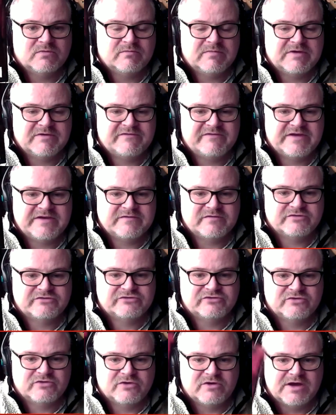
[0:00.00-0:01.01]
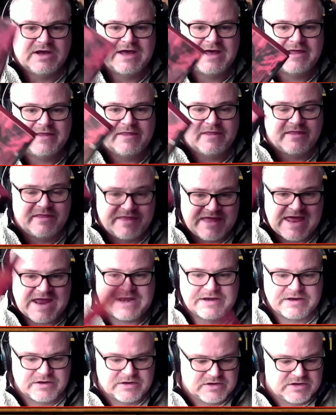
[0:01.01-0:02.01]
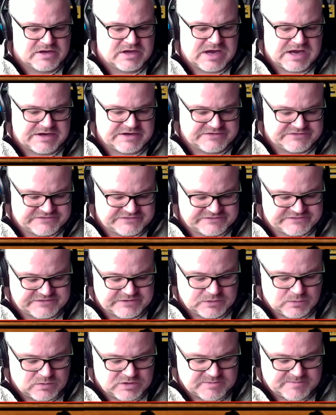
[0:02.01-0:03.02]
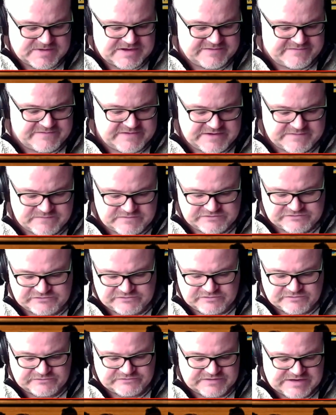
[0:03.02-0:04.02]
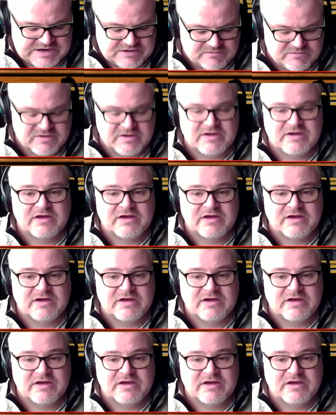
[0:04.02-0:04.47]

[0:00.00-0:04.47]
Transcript: My favourite show uh, then, and he's still one of my favourite shows now.